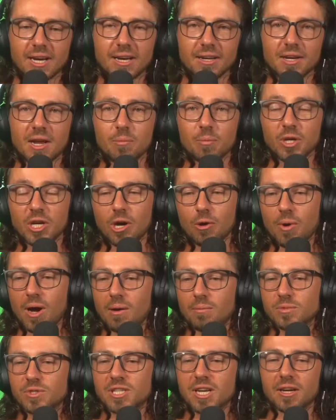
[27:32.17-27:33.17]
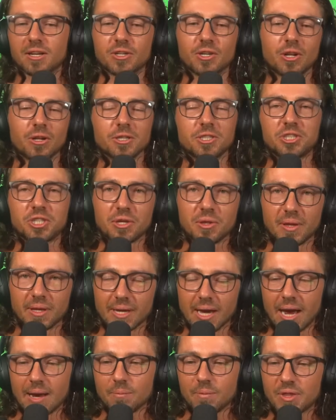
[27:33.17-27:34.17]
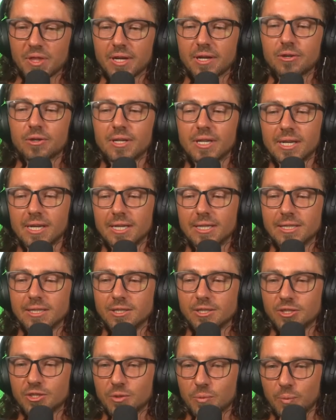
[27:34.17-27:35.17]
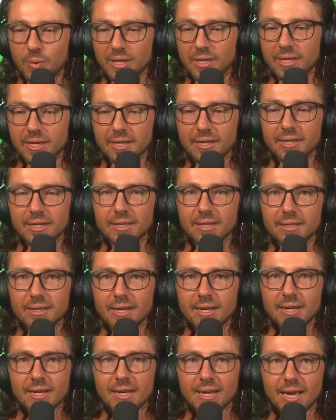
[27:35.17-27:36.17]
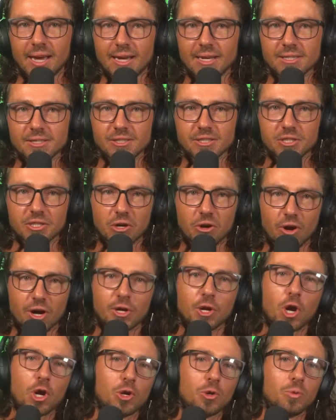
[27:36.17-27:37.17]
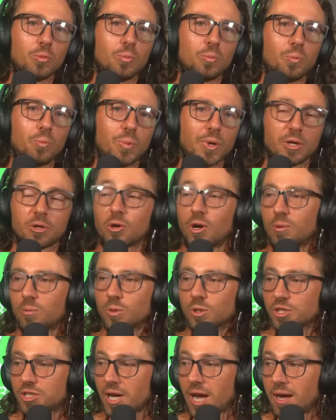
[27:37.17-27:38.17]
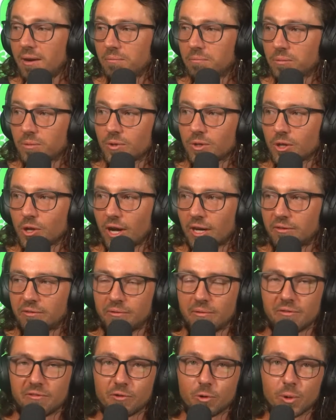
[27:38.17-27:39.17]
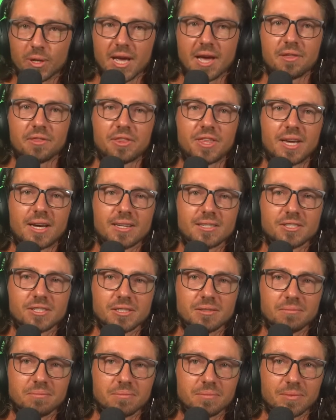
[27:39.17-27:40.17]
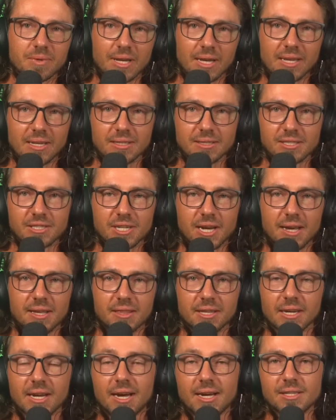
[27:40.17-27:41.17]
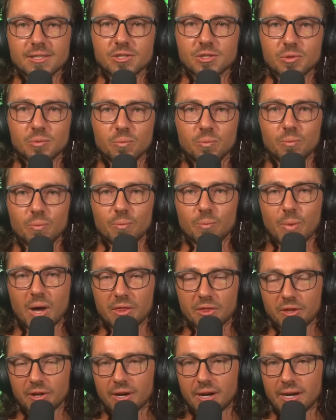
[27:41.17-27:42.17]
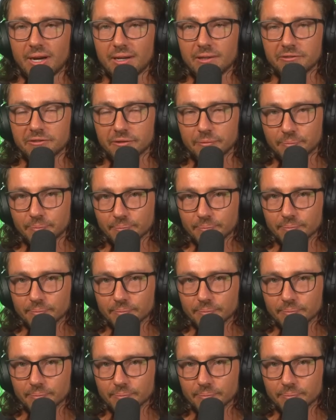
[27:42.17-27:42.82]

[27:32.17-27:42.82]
number go up technology. The game theory is beginning. And I know Bitcoin was at 48,000 in, say, the last month and a half.